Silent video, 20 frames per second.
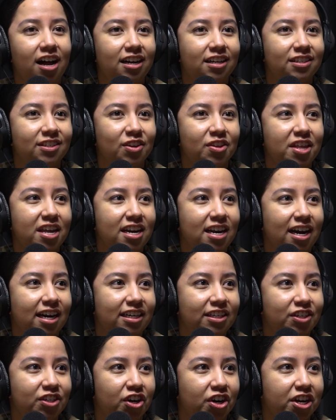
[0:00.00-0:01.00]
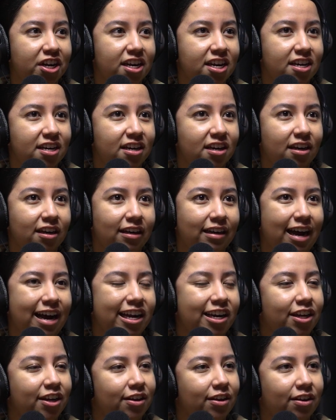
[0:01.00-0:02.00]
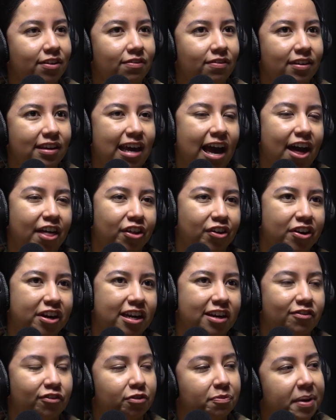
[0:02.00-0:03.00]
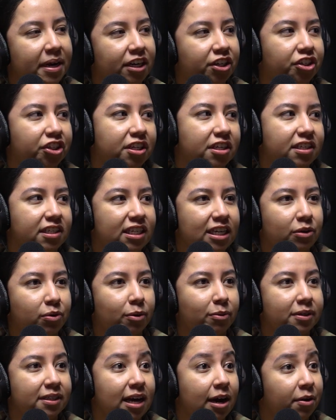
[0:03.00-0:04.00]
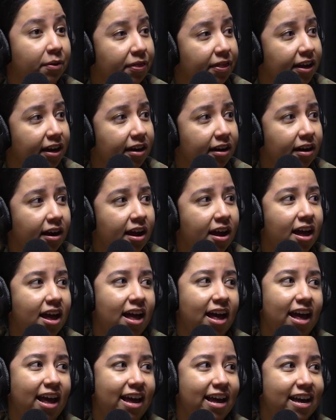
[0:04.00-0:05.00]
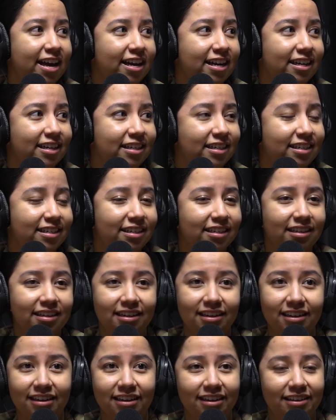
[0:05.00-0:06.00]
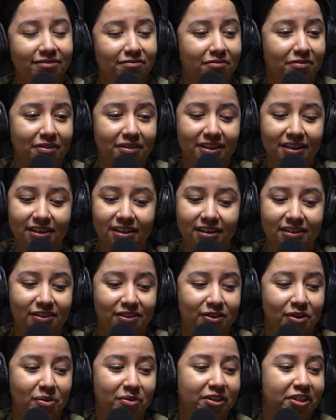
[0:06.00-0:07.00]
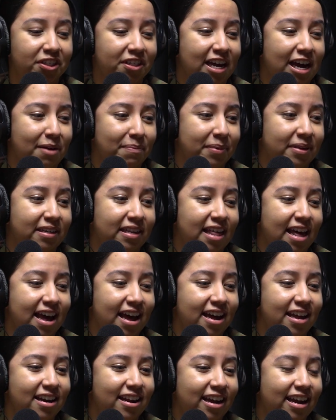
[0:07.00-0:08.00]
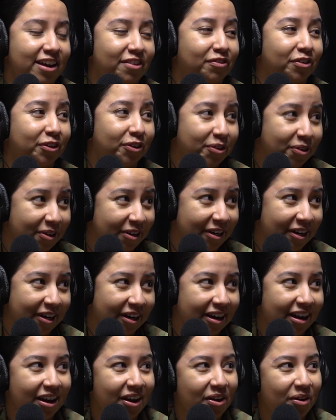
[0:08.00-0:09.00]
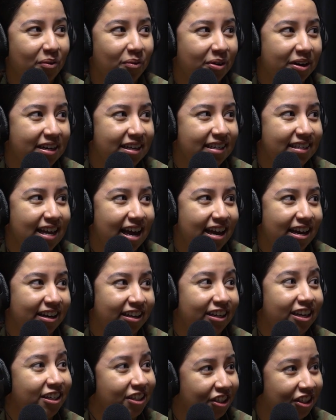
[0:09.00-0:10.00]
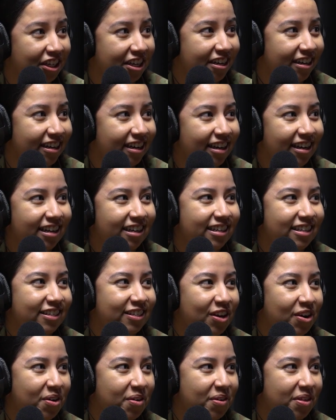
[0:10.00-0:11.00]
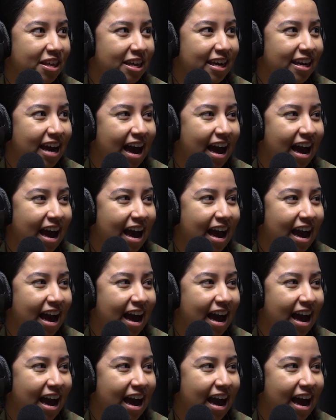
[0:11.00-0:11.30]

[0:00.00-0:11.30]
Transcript: So then I started kind of gathering information, seeing what was out there. And so it just happened that a recruiter was at a luncheon. So they